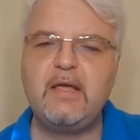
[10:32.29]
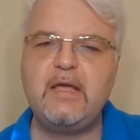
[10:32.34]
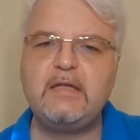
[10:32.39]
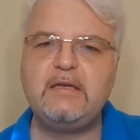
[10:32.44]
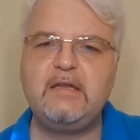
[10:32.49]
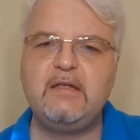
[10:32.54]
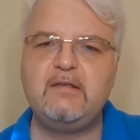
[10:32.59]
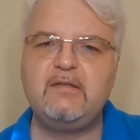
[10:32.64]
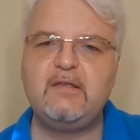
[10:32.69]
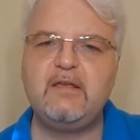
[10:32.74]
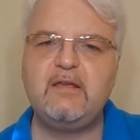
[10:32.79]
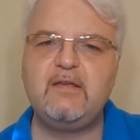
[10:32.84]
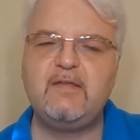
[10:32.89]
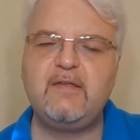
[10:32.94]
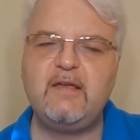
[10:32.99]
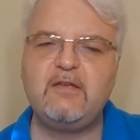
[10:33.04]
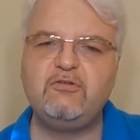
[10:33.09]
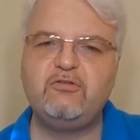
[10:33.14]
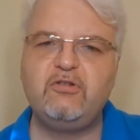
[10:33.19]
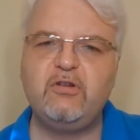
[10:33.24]
It is
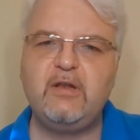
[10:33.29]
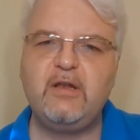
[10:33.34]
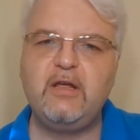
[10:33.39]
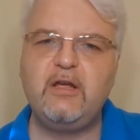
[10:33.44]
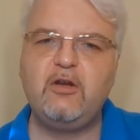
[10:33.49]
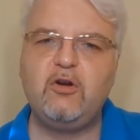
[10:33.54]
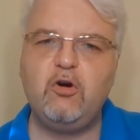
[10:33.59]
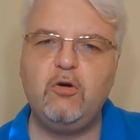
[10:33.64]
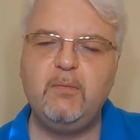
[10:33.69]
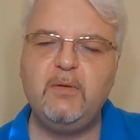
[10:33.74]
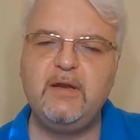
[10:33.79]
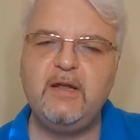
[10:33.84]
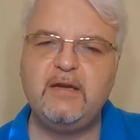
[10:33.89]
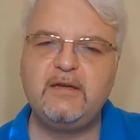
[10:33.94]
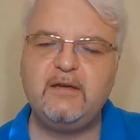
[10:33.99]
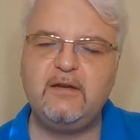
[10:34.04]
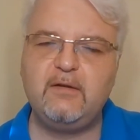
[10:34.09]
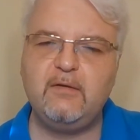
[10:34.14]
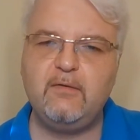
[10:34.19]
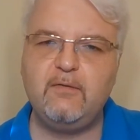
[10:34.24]
essentially Common
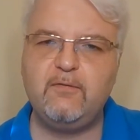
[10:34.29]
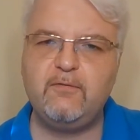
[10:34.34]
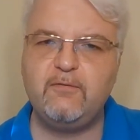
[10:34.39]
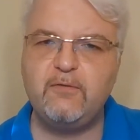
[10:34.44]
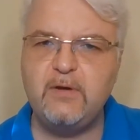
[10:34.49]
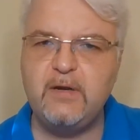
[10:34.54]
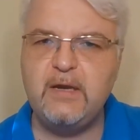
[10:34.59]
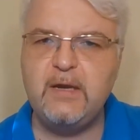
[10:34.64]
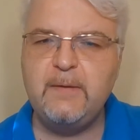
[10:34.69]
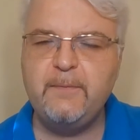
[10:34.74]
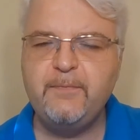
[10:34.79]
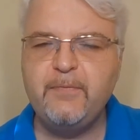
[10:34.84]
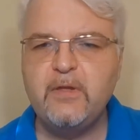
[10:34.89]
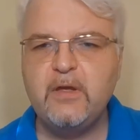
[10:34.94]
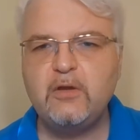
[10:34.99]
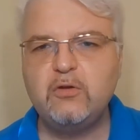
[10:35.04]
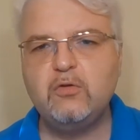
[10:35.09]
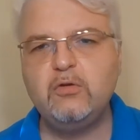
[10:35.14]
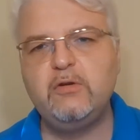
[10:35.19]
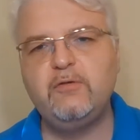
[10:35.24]
Article 3
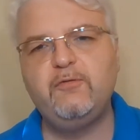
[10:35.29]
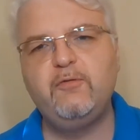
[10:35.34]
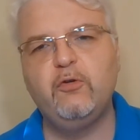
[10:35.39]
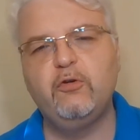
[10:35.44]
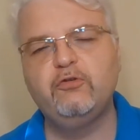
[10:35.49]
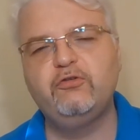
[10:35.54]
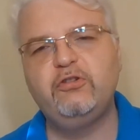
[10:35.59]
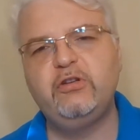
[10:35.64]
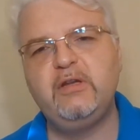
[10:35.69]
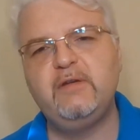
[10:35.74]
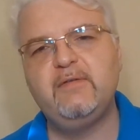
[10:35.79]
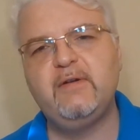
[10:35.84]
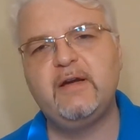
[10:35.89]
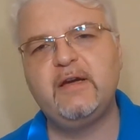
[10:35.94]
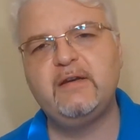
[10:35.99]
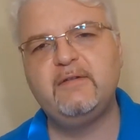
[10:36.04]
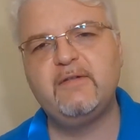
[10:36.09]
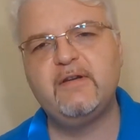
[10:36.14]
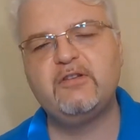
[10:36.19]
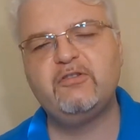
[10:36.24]
to the 4 Geneva
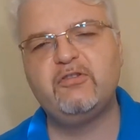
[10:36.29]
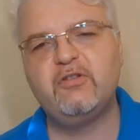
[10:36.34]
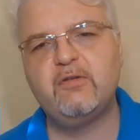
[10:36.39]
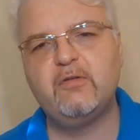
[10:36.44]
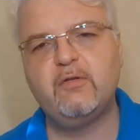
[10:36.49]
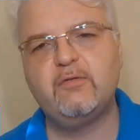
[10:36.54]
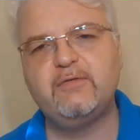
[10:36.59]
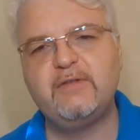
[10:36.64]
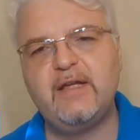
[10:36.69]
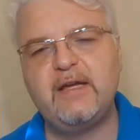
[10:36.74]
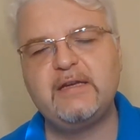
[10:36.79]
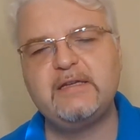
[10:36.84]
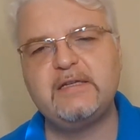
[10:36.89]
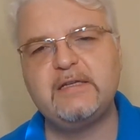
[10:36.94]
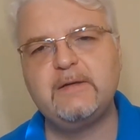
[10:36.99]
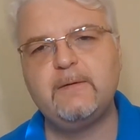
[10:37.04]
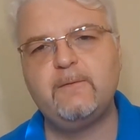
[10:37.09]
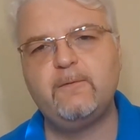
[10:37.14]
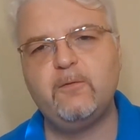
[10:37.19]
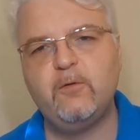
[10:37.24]
Conventions of
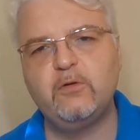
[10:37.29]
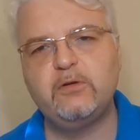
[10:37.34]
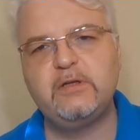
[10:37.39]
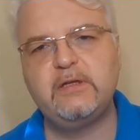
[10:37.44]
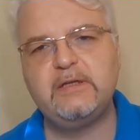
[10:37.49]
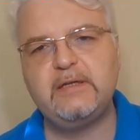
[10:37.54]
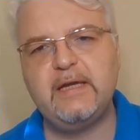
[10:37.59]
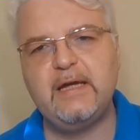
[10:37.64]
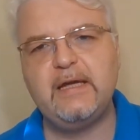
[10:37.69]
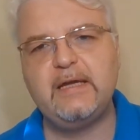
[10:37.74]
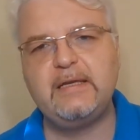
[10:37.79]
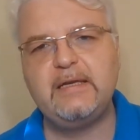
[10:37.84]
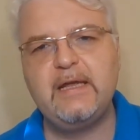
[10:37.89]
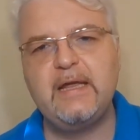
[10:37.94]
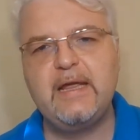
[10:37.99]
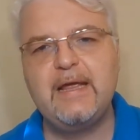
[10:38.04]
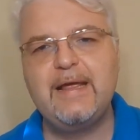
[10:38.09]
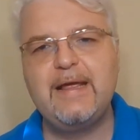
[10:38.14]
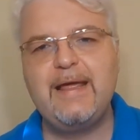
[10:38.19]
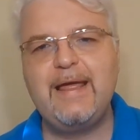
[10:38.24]
1949
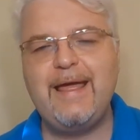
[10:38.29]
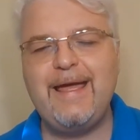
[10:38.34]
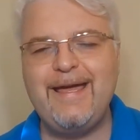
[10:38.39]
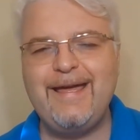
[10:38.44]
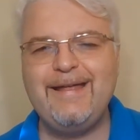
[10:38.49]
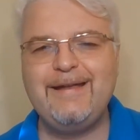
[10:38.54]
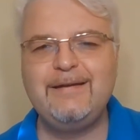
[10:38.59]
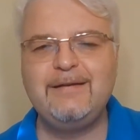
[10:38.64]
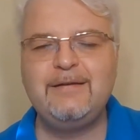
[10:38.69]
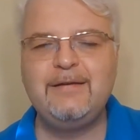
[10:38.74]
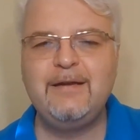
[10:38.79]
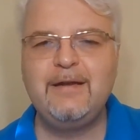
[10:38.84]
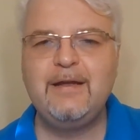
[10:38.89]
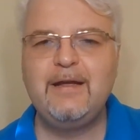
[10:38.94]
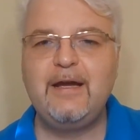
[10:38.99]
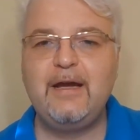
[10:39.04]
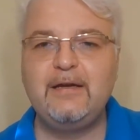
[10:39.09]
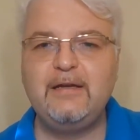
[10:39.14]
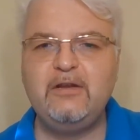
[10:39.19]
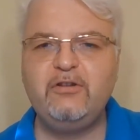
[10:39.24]
and
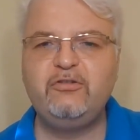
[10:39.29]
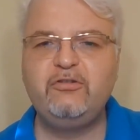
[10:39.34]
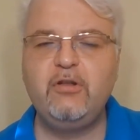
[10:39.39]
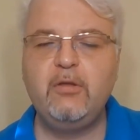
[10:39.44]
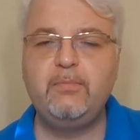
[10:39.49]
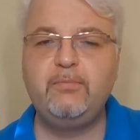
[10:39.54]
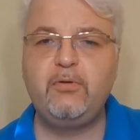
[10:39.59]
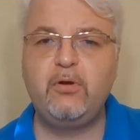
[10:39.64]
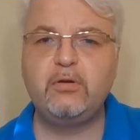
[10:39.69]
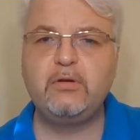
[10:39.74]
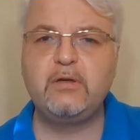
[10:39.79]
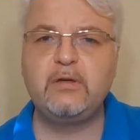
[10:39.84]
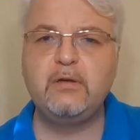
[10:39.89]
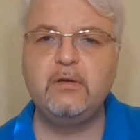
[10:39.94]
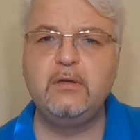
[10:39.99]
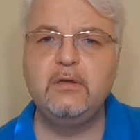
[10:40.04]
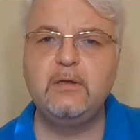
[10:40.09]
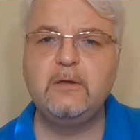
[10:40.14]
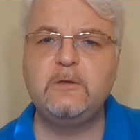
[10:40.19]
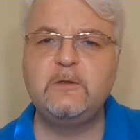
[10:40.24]
Additional
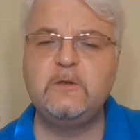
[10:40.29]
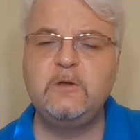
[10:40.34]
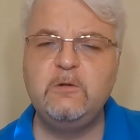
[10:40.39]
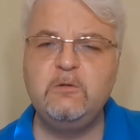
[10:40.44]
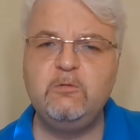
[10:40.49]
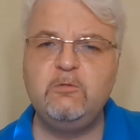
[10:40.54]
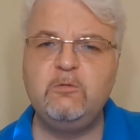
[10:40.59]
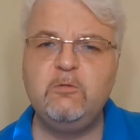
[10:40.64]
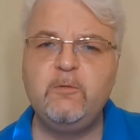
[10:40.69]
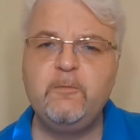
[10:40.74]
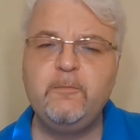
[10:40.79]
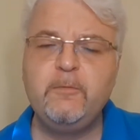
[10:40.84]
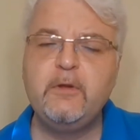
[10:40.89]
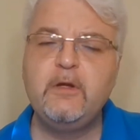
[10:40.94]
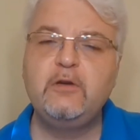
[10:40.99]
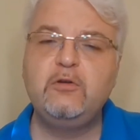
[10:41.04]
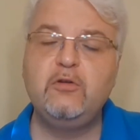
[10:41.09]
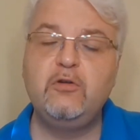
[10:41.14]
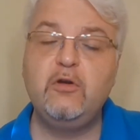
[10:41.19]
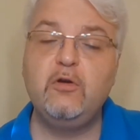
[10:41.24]
Protocol 2
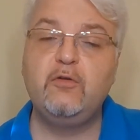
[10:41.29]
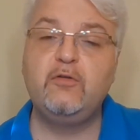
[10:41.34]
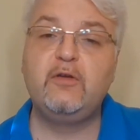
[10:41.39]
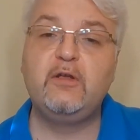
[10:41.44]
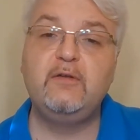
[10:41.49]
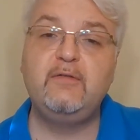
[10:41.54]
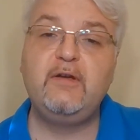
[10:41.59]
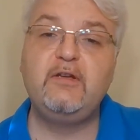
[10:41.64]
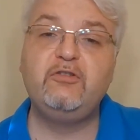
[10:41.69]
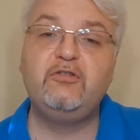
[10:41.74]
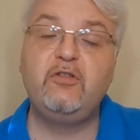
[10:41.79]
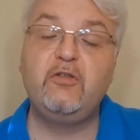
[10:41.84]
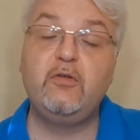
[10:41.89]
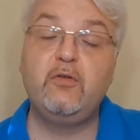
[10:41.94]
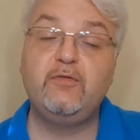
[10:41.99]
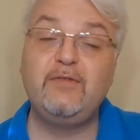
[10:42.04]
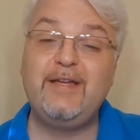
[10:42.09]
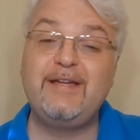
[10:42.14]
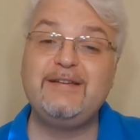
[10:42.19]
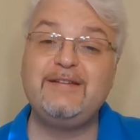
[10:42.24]
to those conventions
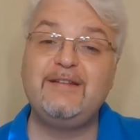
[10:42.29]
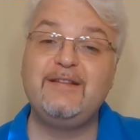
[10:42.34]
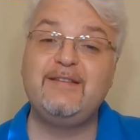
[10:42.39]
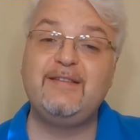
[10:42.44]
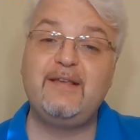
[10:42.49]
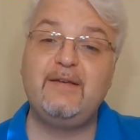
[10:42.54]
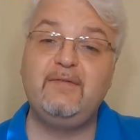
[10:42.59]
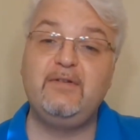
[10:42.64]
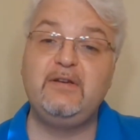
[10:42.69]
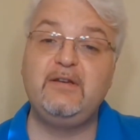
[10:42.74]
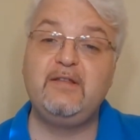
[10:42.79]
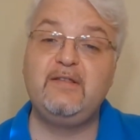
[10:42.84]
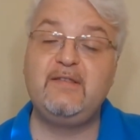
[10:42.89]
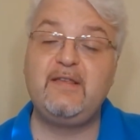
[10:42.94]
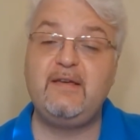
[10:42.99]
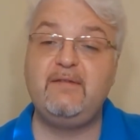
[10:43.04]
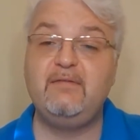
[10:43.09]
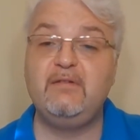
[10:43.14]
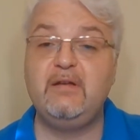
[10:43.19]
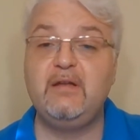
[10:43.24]
of
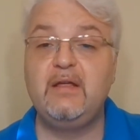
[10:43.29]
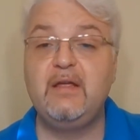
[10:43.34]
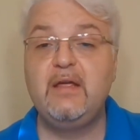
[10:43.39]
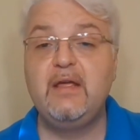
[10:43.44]
1977.